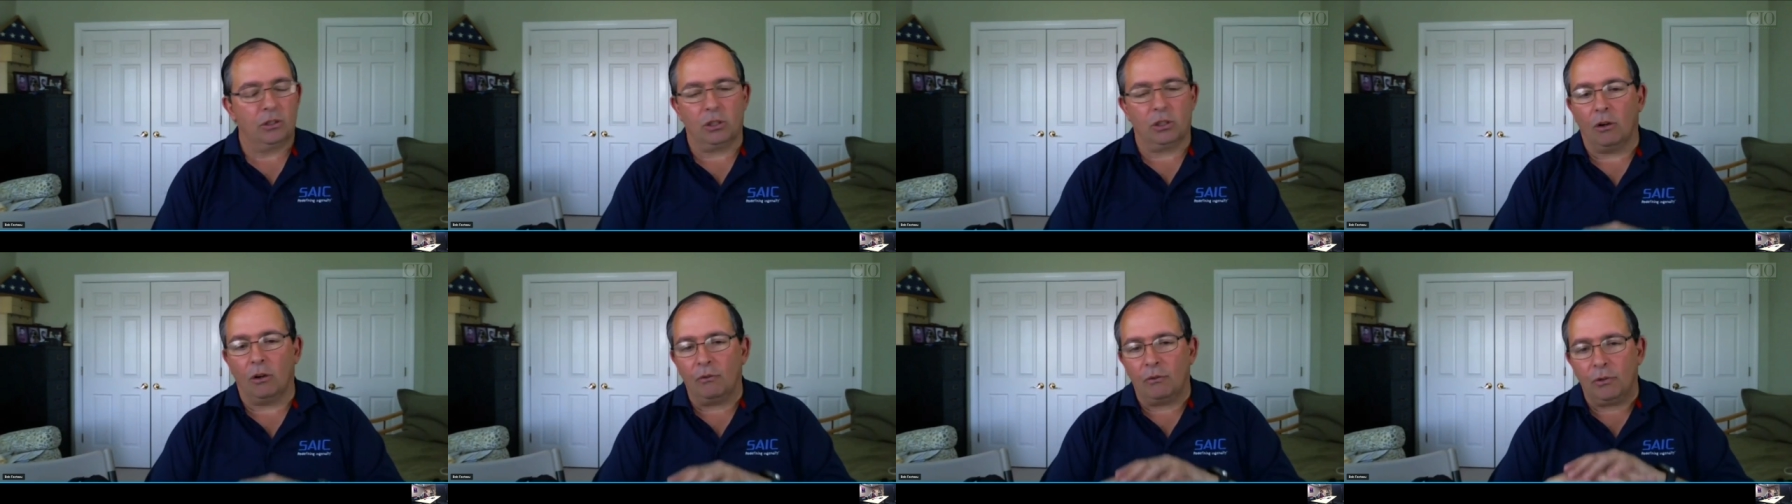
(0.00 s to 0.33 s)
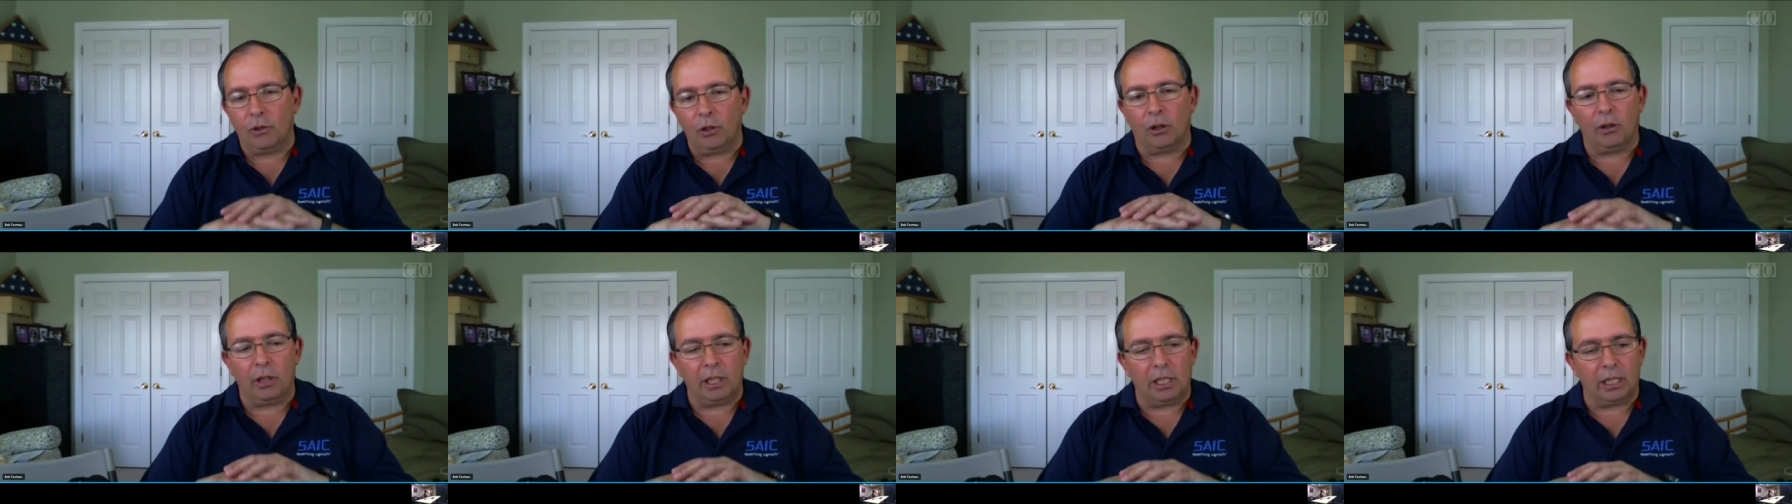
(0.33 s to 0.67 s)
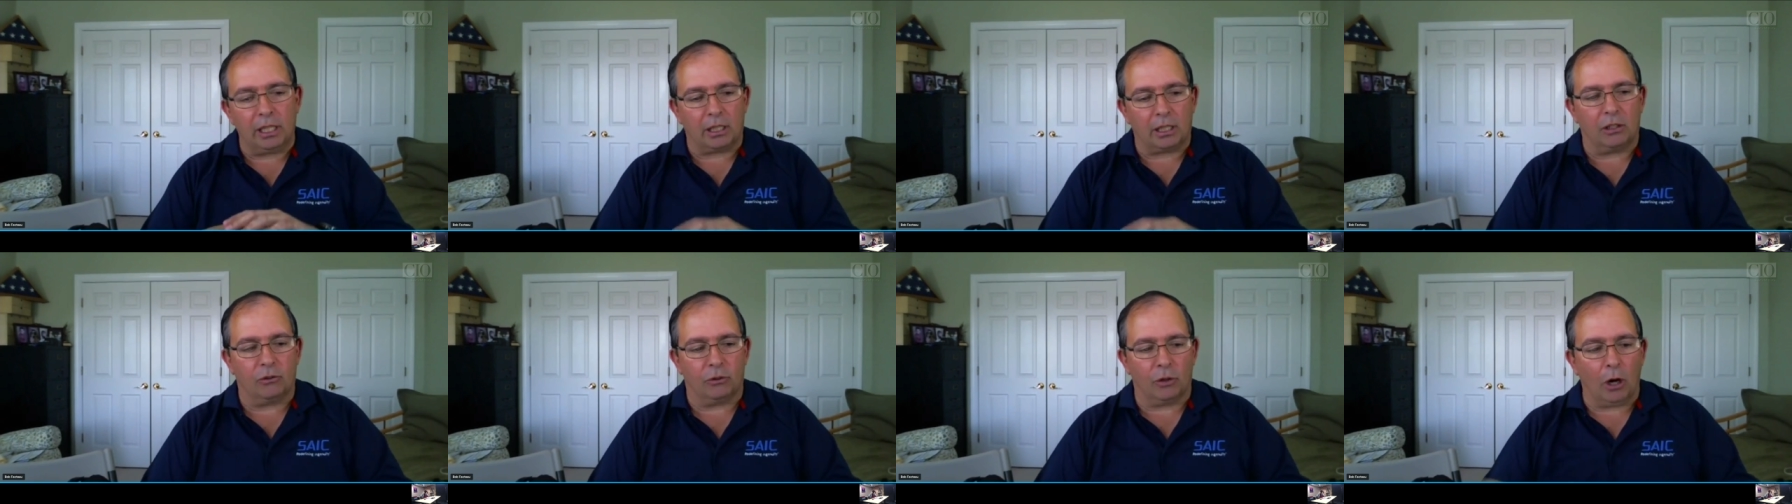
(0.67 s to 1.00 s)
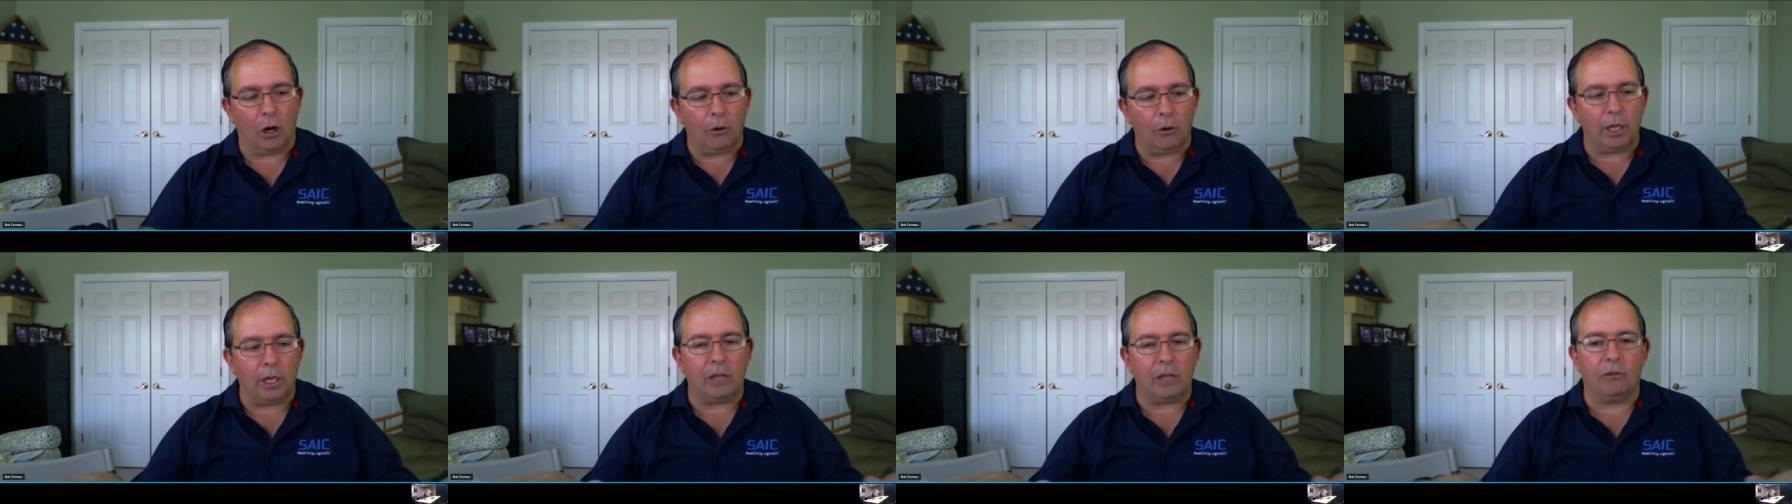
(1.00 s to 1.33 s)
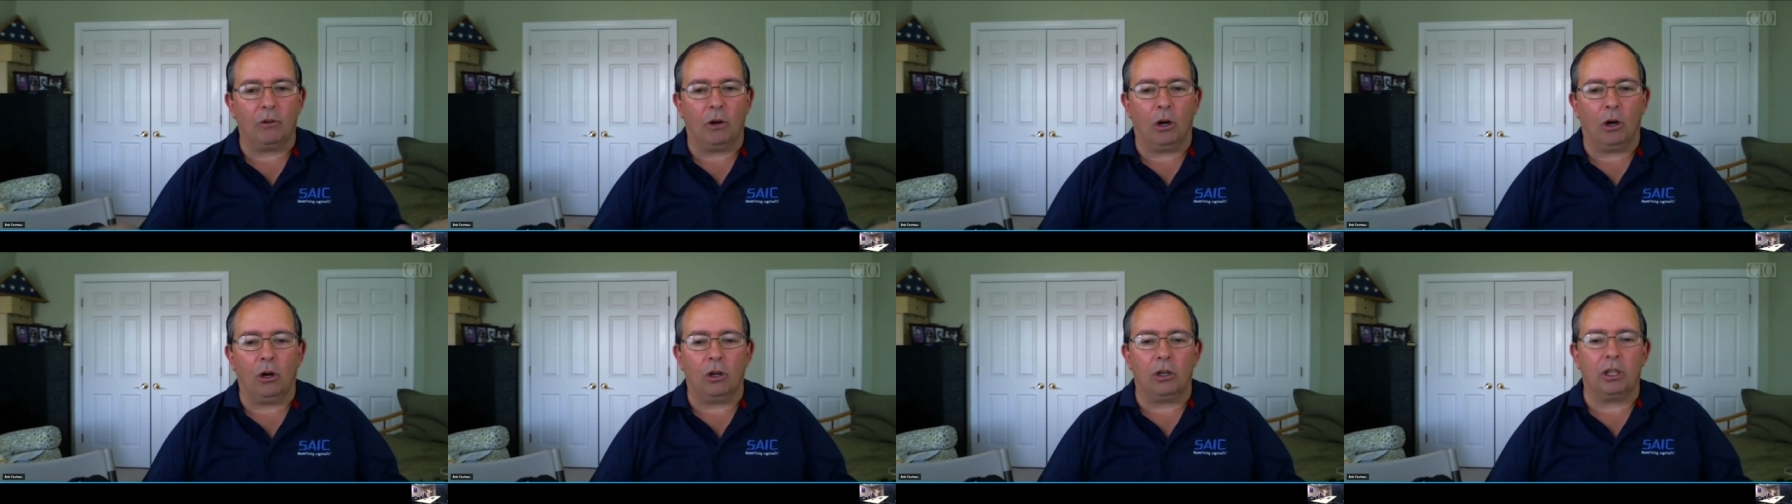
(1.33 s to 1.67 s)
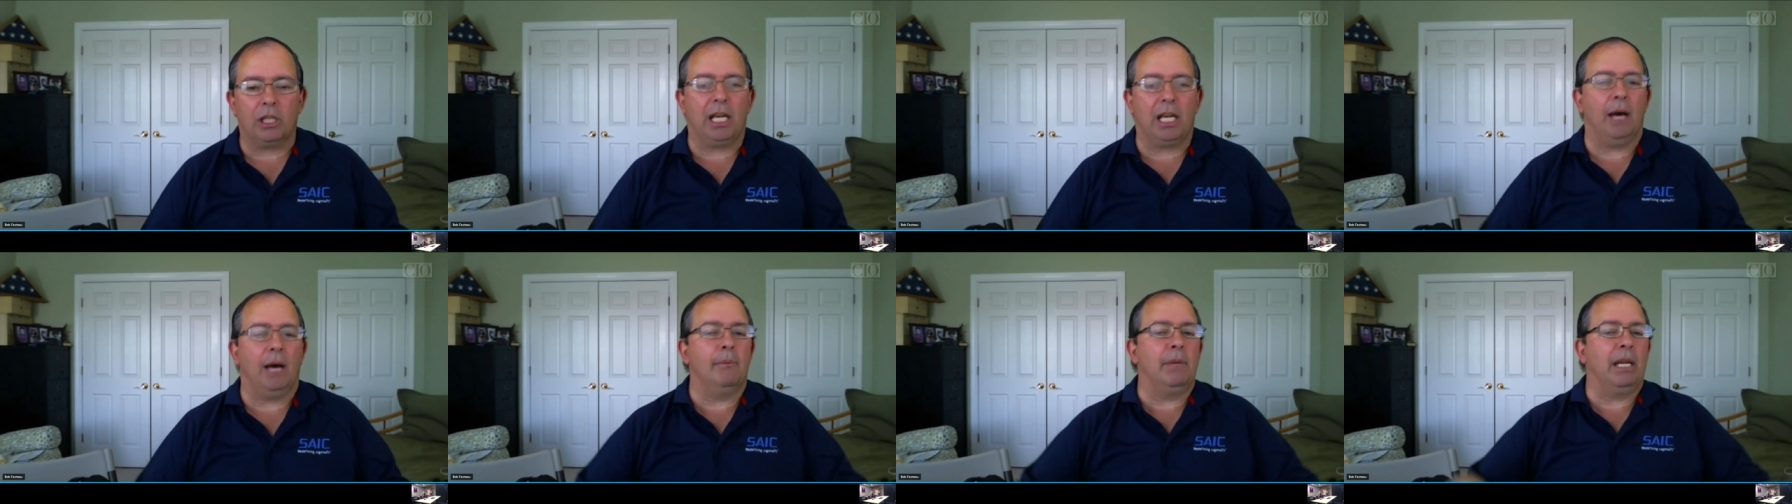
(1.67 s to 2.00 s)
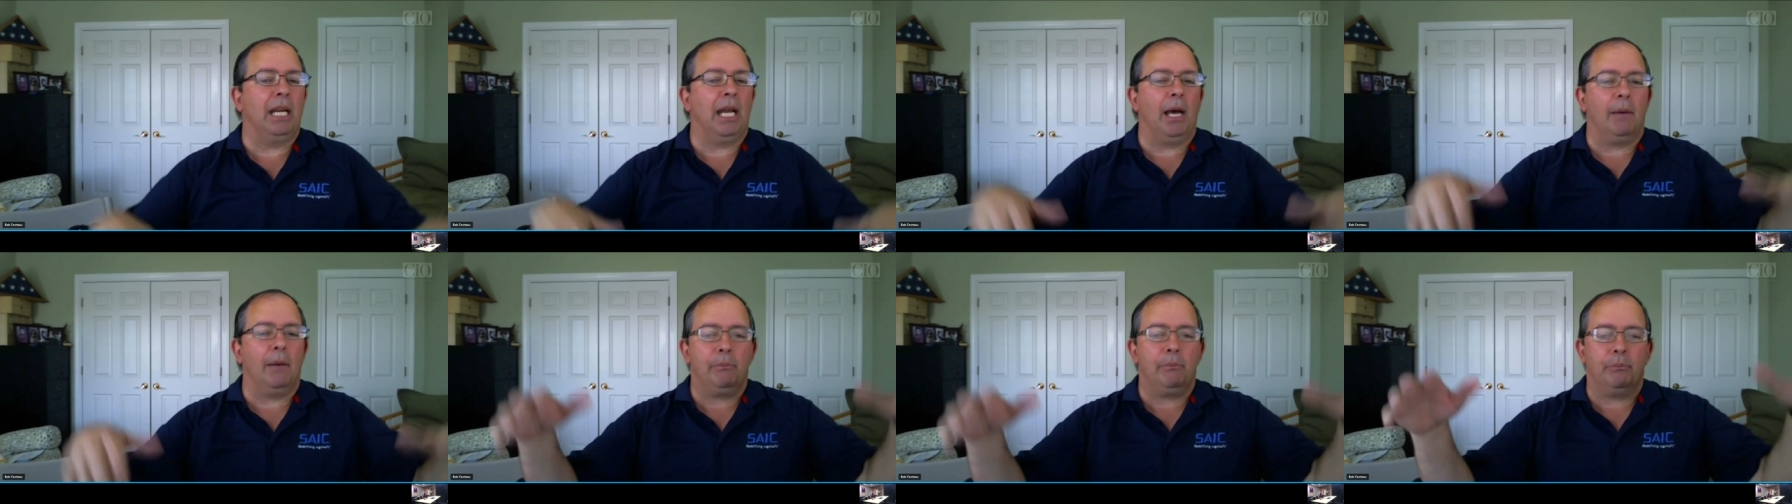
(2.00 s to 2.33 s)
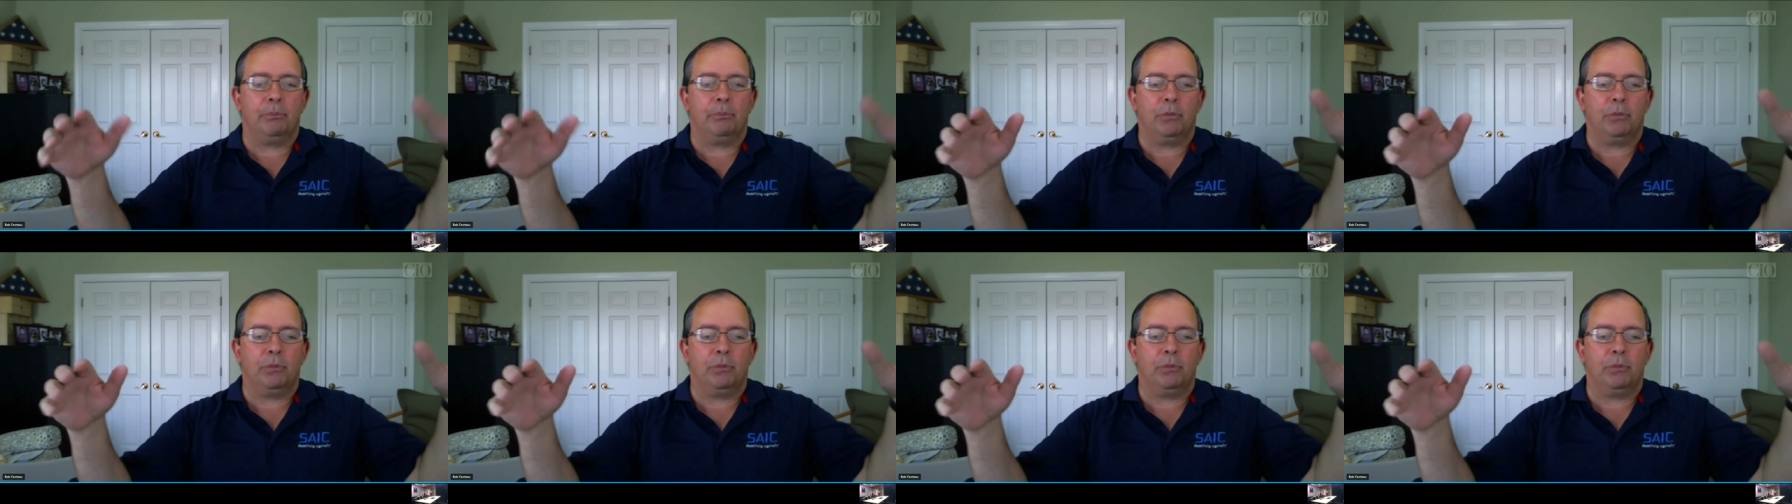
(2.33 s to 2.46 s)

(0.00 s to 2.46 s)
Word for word: So if you're in a growing role coming up